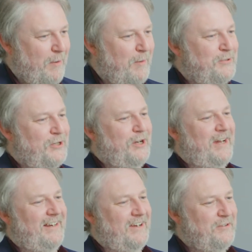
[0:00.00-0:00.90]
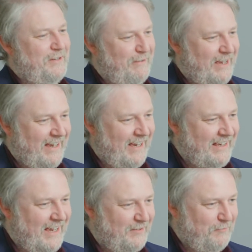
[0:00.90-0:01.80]
I'm sure you don't have a
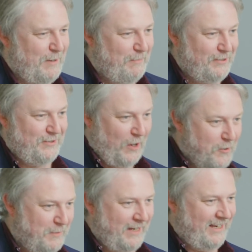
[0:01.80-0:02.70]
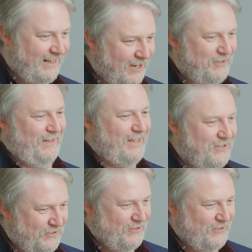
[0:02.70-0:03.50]
case of people are just opening and closing their